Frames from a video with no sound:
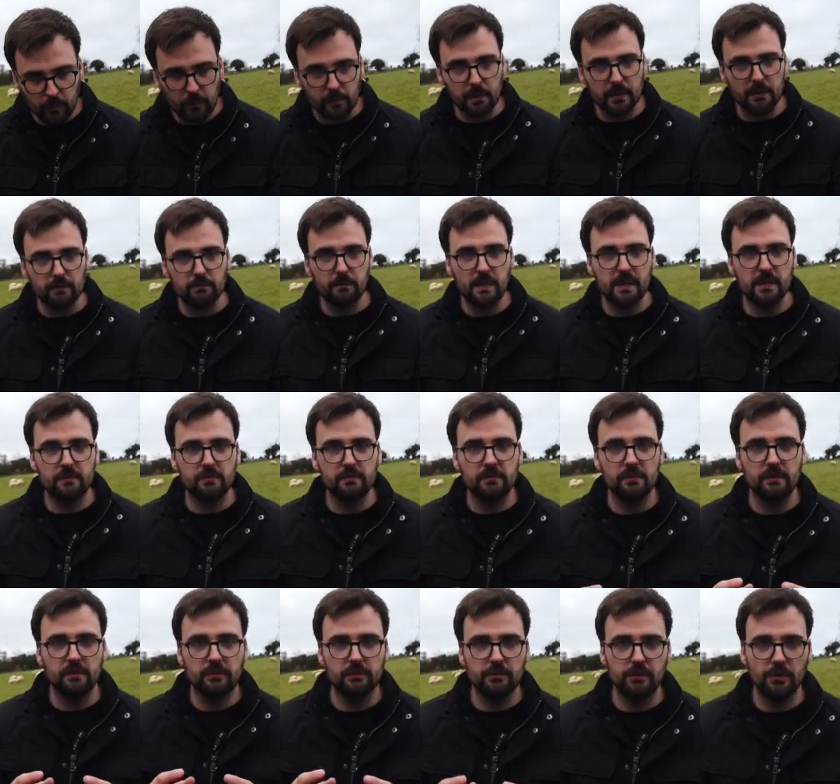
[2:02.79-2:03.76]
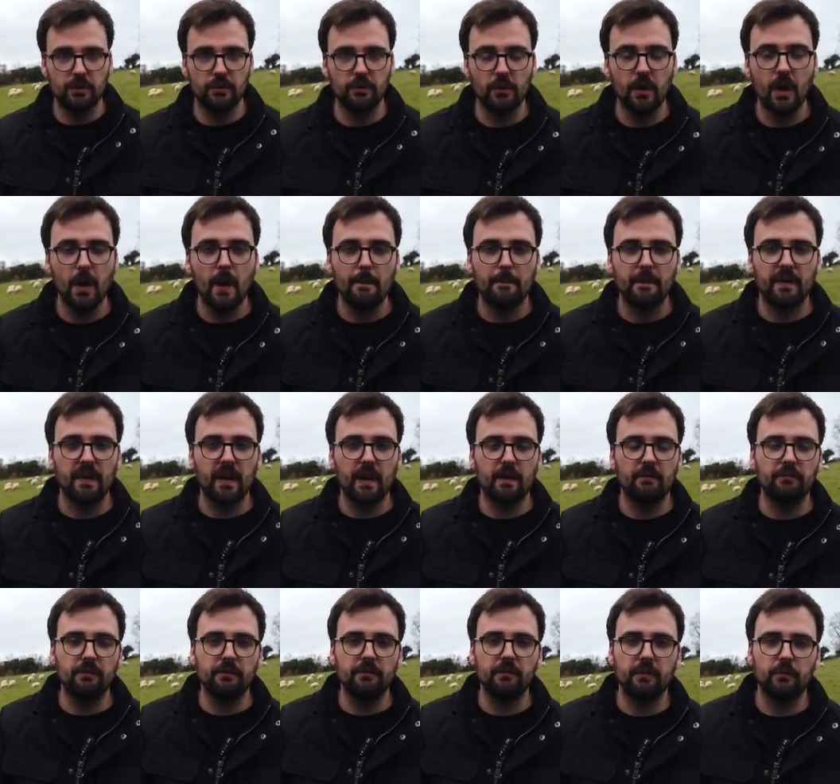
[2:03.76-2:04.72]
would be made new, but
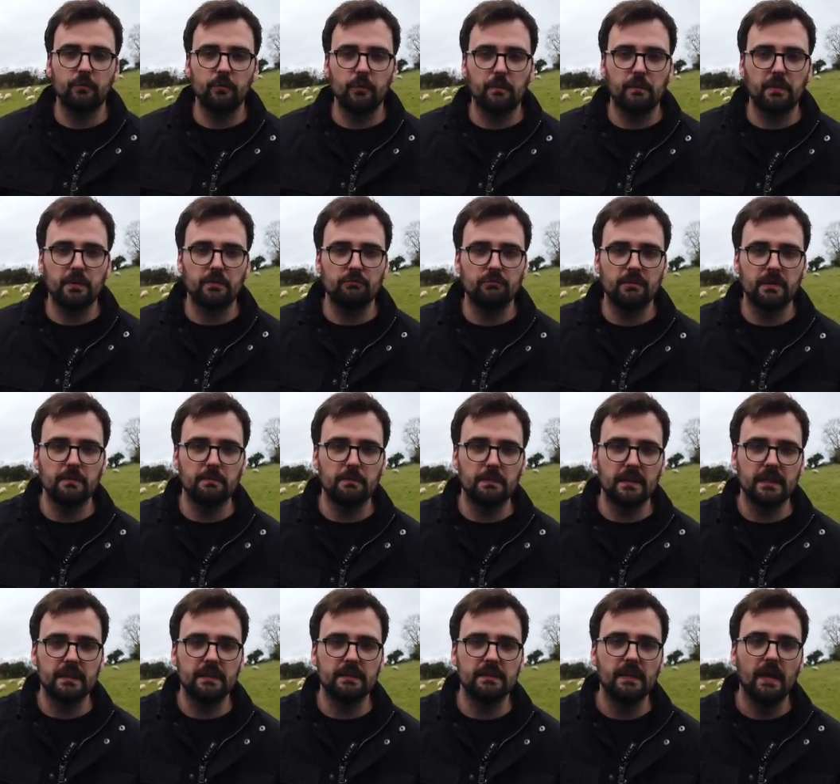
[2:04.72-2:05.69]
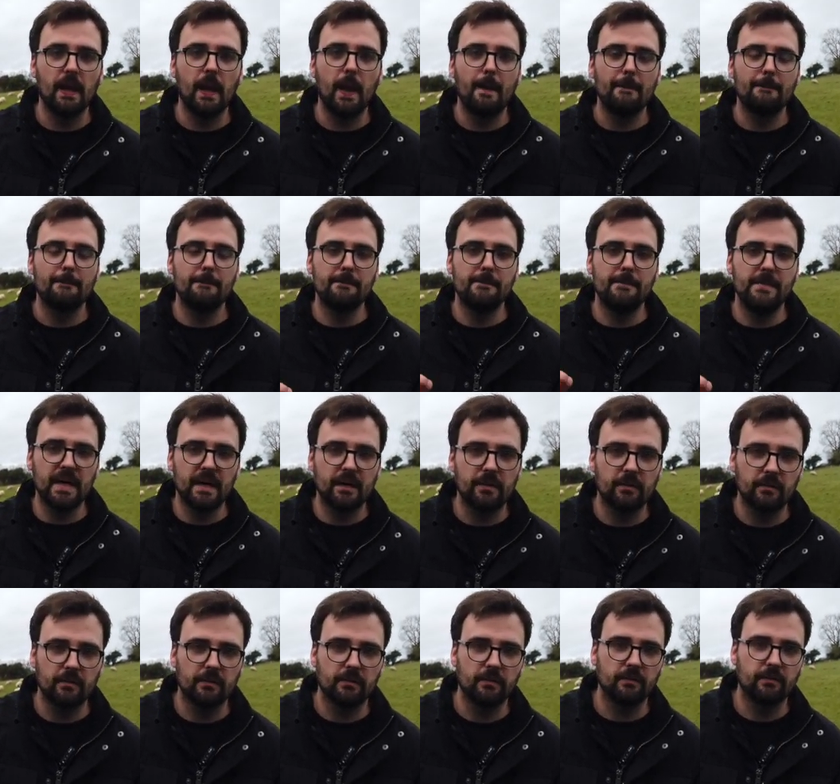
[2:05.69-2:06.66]
everything would be remade
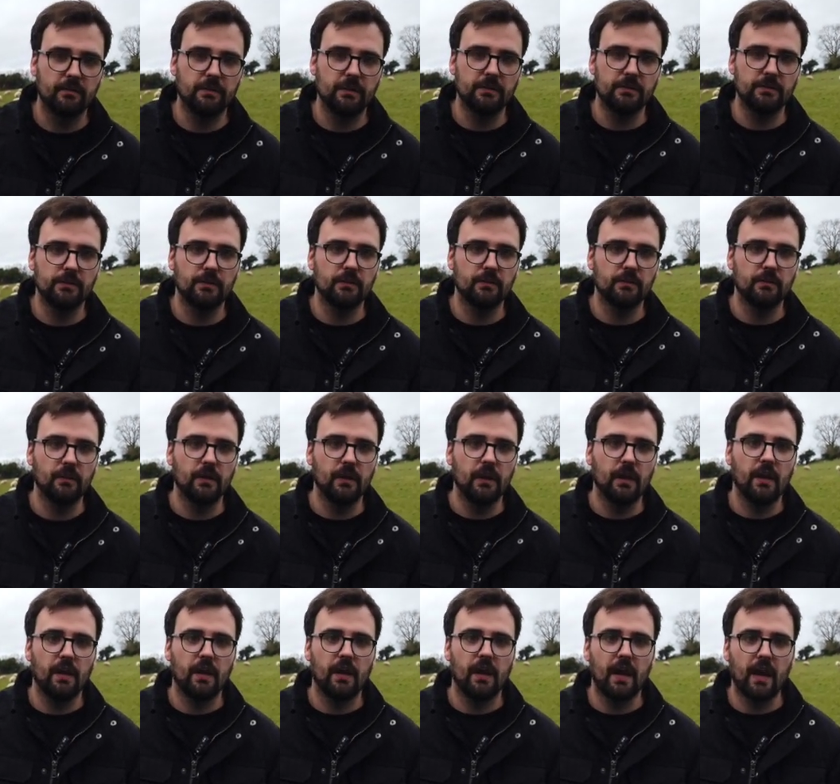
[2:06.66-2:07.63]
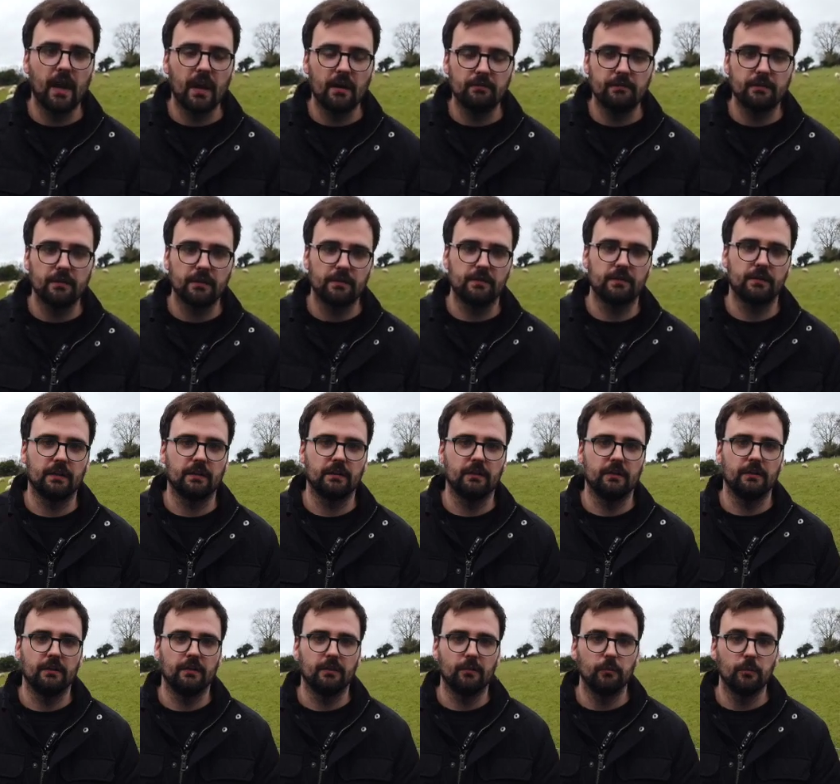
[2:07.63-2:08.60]
better than new. Everything
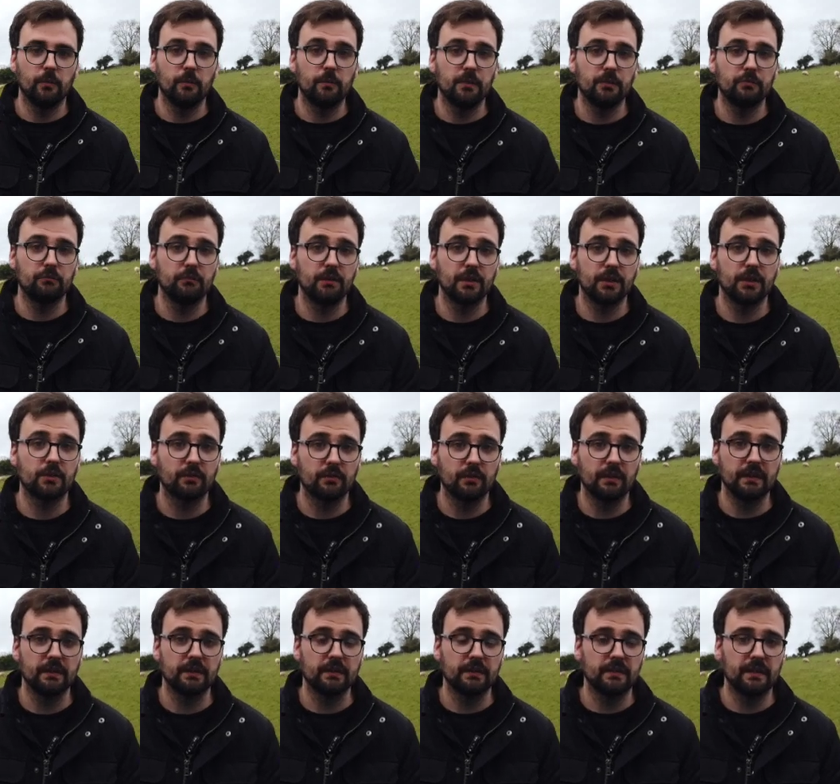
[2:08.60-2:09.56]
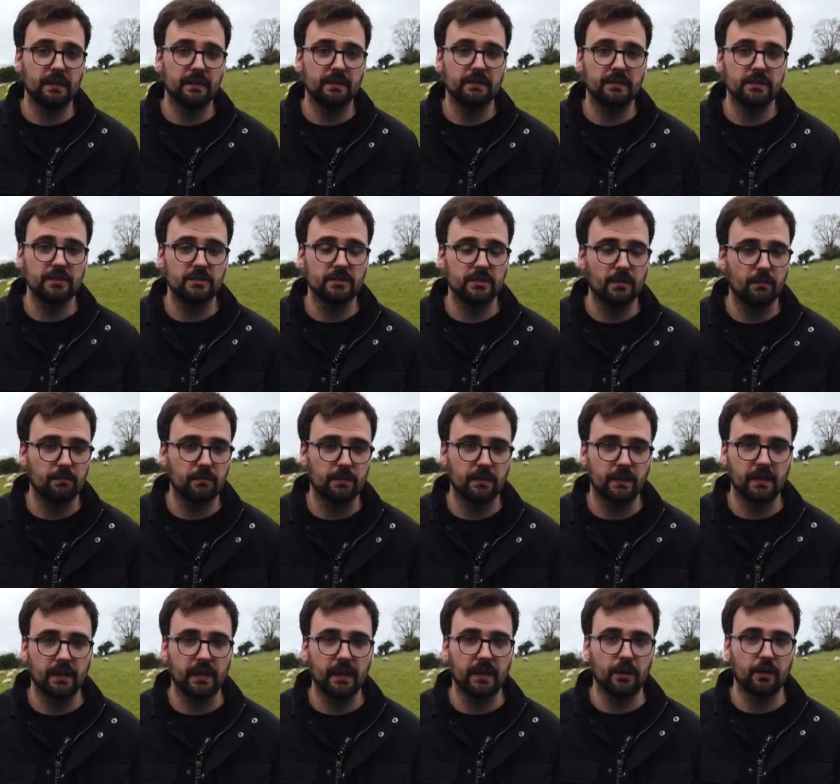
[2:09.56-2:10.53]
would be recreated into
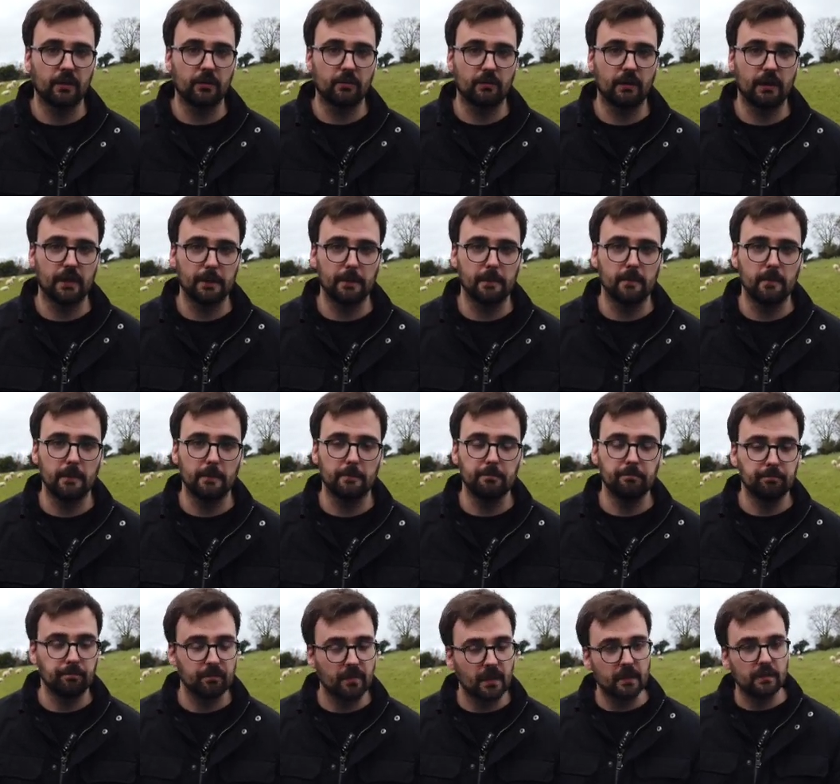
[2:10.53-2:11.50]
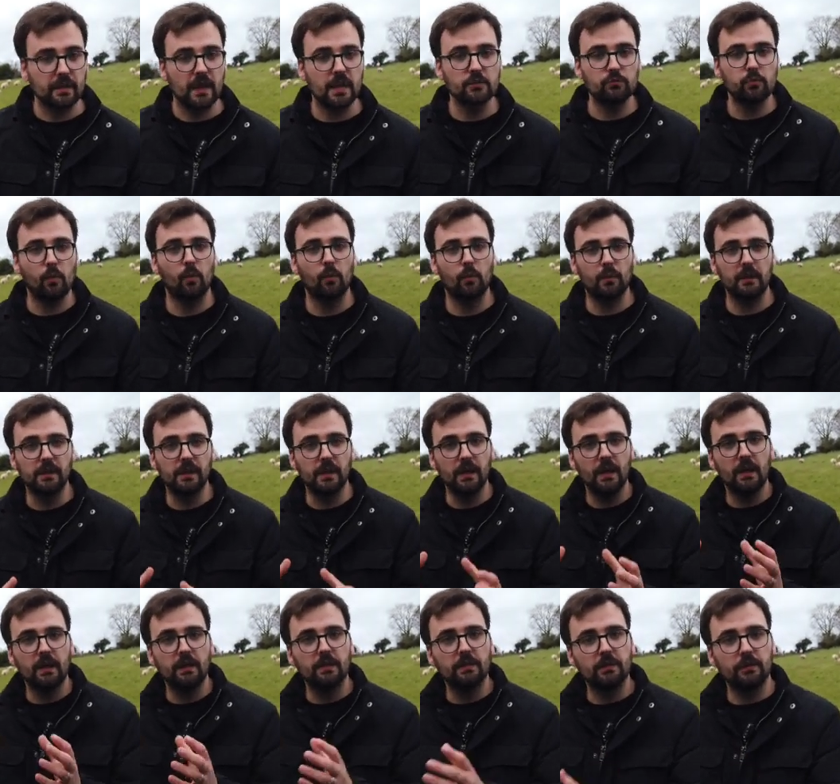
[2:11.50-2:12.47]
something incredible. And that's what we
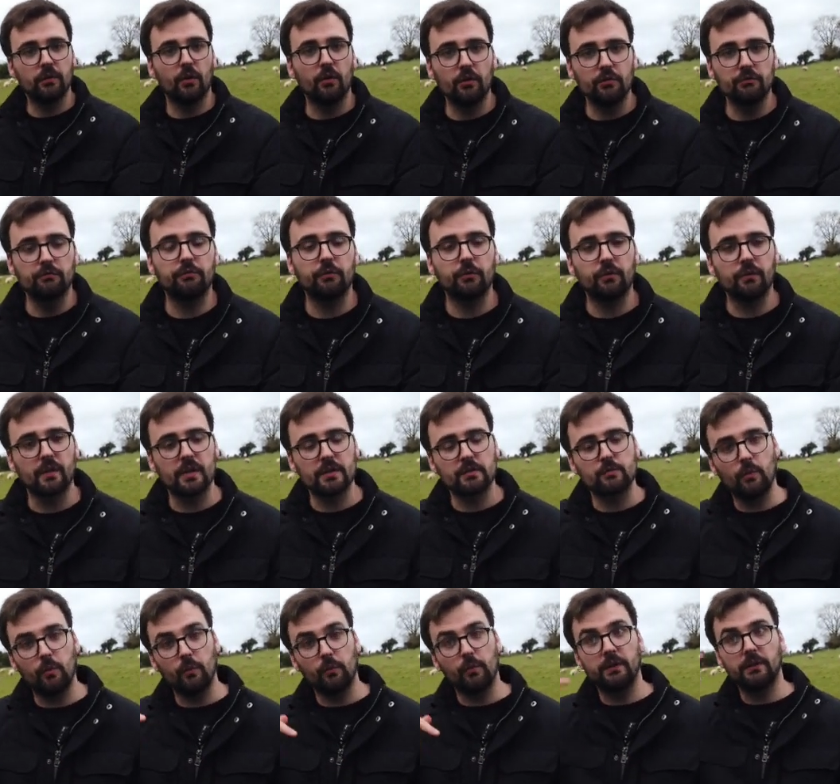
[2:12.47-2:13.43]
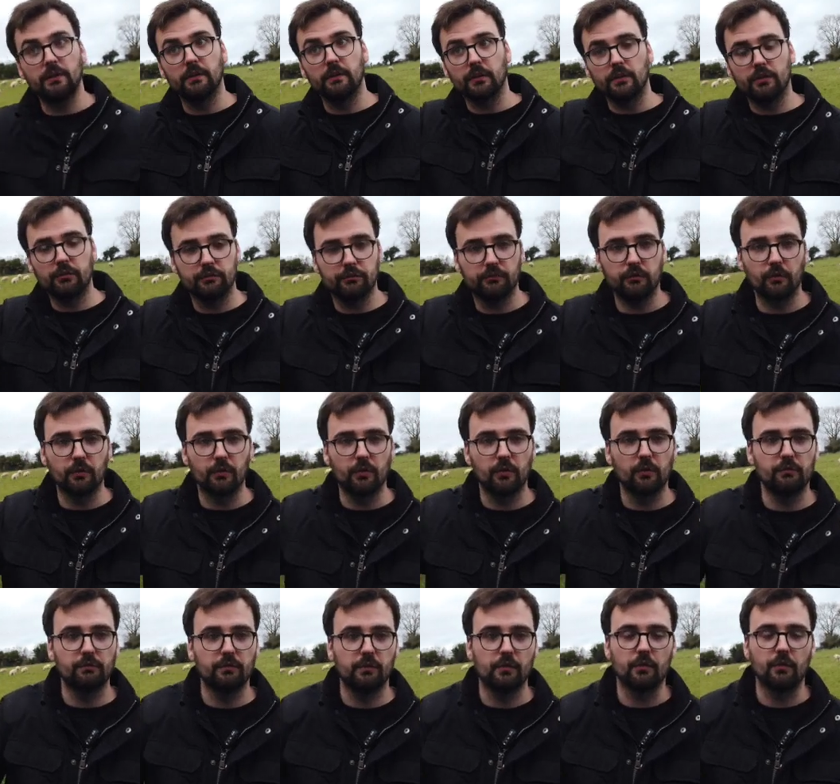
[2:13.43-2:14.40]
long for. That's what we look for
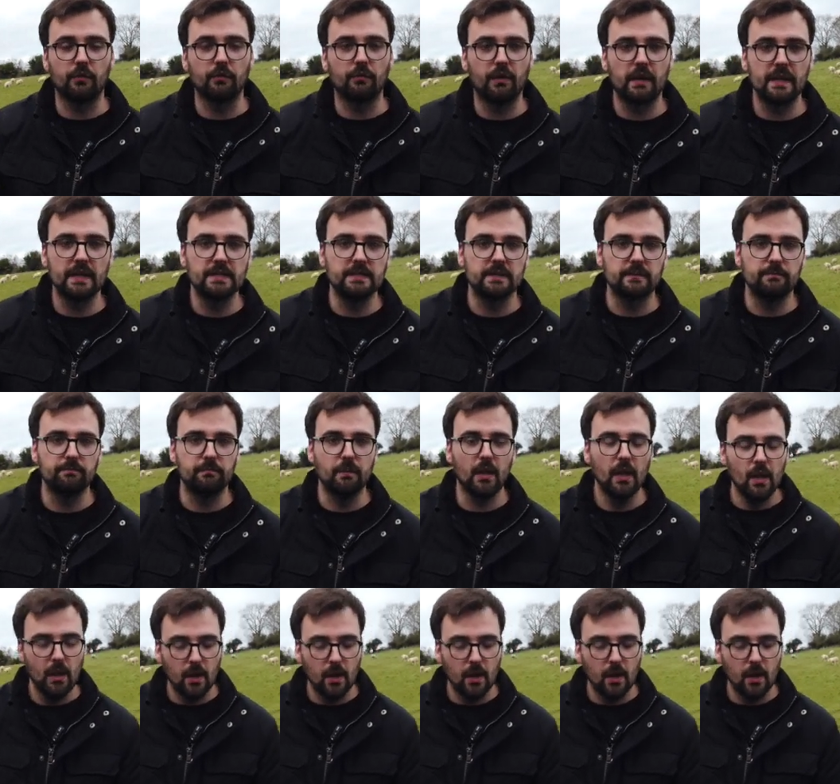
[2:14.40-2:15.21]
over the horizon.